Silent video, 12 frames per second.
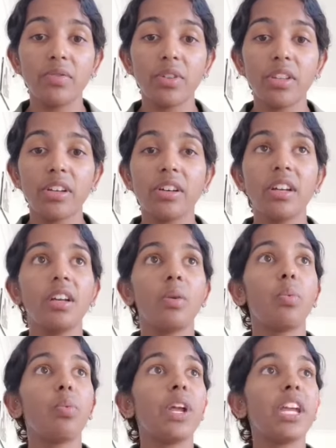for the
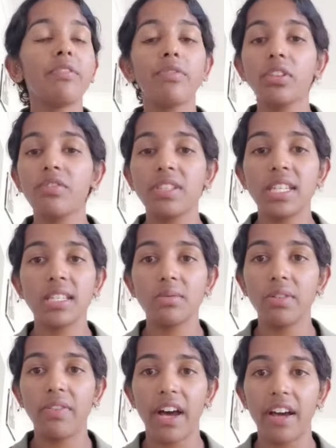week full of sins
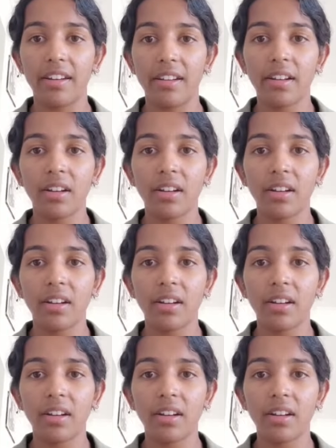we've had,